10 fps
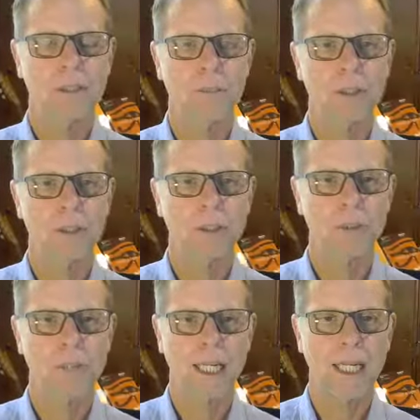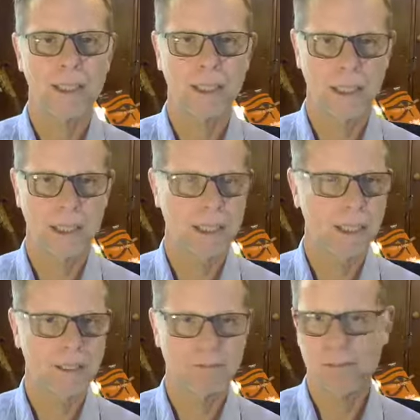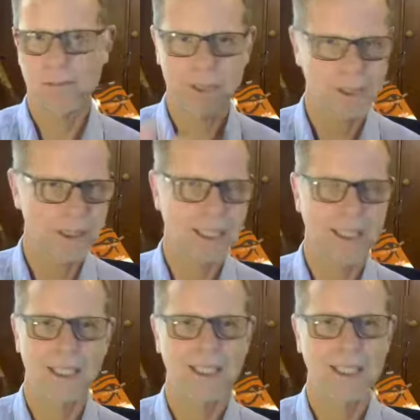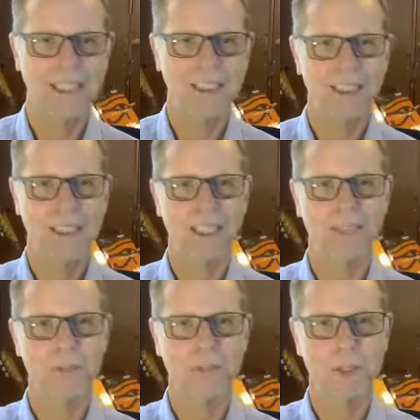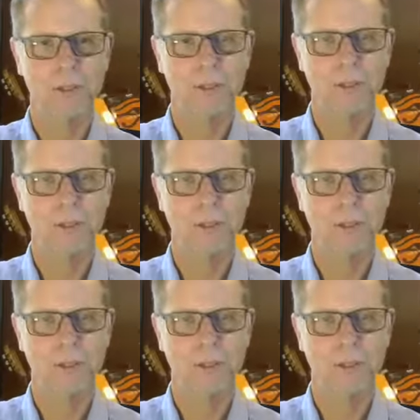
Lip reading: that we talked about in the first in the first Noble Truth.